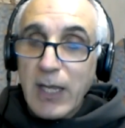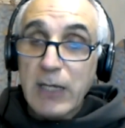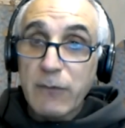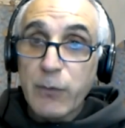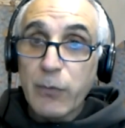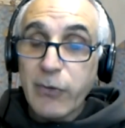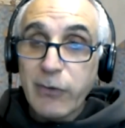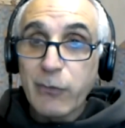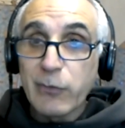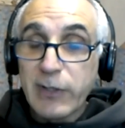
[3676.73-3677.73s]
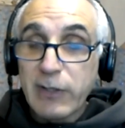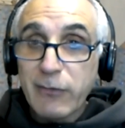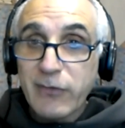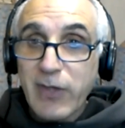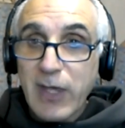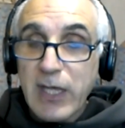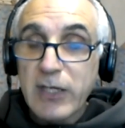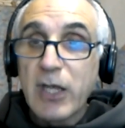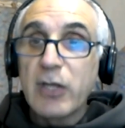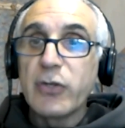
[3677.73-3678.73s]
And if you think your leaders
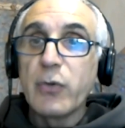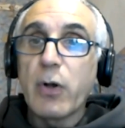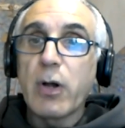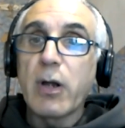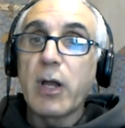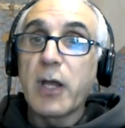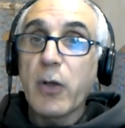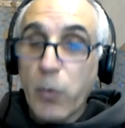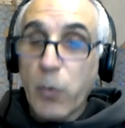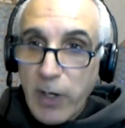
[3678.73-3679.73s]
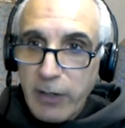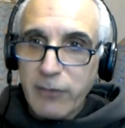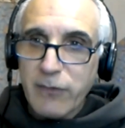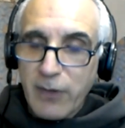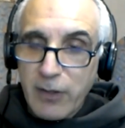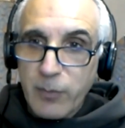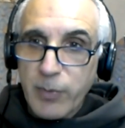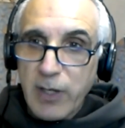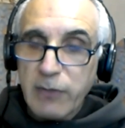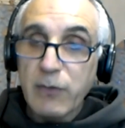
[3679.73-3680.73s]
can, you are an acquired
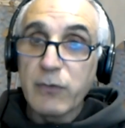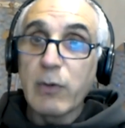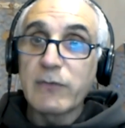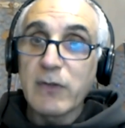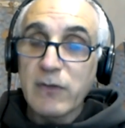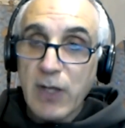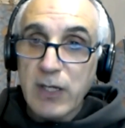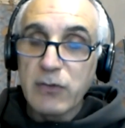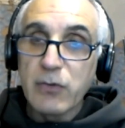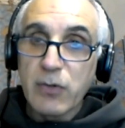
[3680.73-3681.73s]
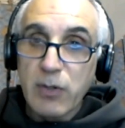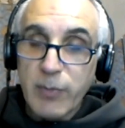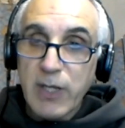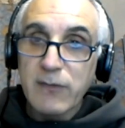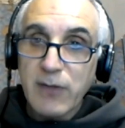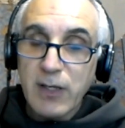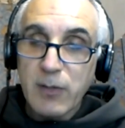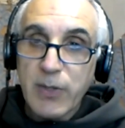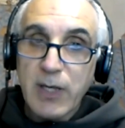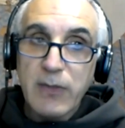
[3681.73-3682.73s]
psychopath because you have decided you're going to obey a
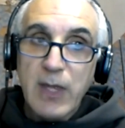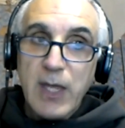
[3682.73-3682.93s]
psychopath.